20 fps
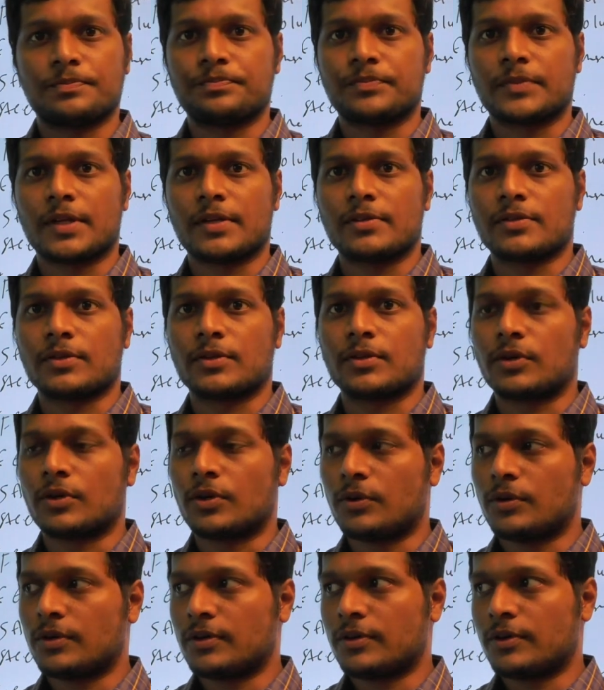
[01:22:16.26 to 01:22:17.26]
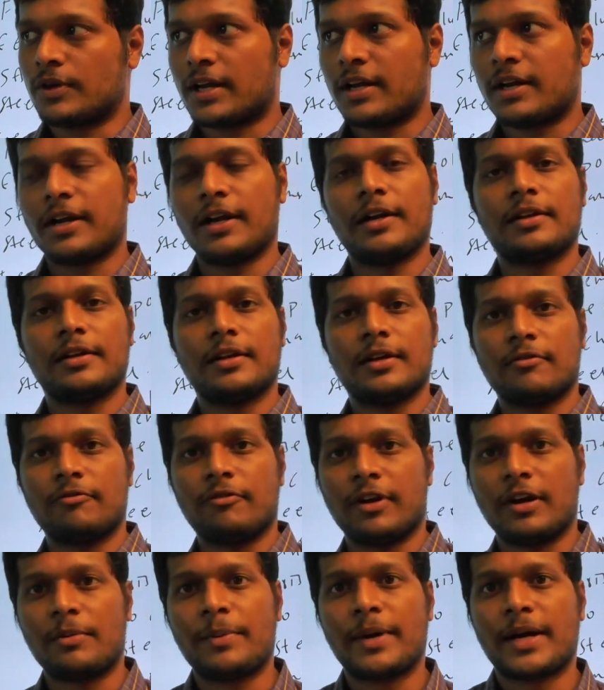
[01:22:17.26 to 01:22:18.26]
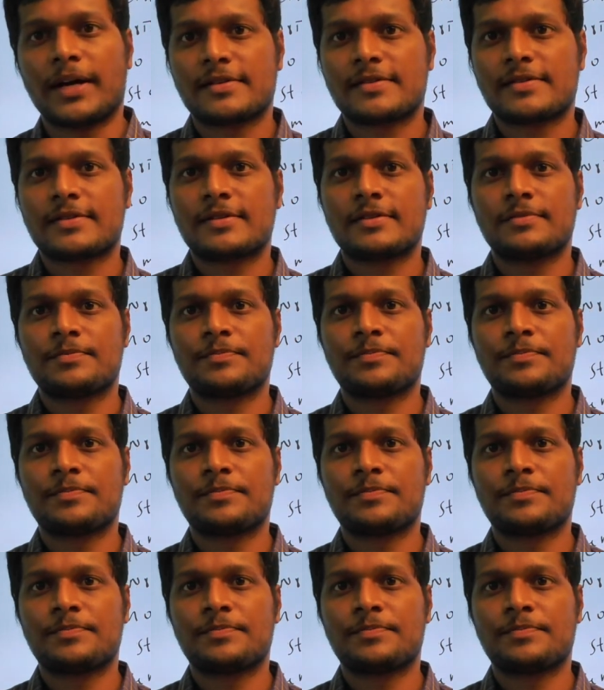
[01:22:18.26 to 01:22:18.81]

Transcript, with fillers: So you, you can read the feedbacks